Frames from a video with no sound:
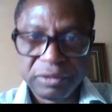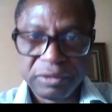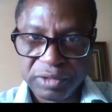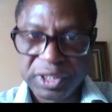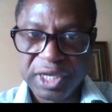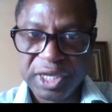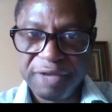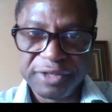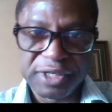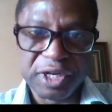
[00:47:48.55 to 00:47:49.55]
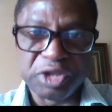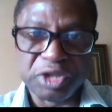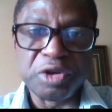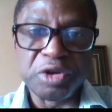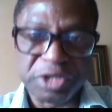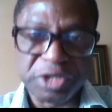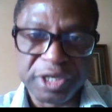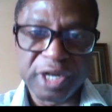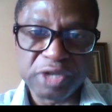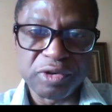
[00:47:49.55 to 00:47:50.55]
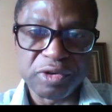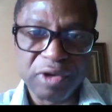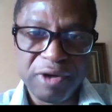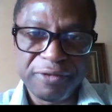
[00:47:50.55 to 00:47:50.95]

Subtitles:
to see if it's the third generation of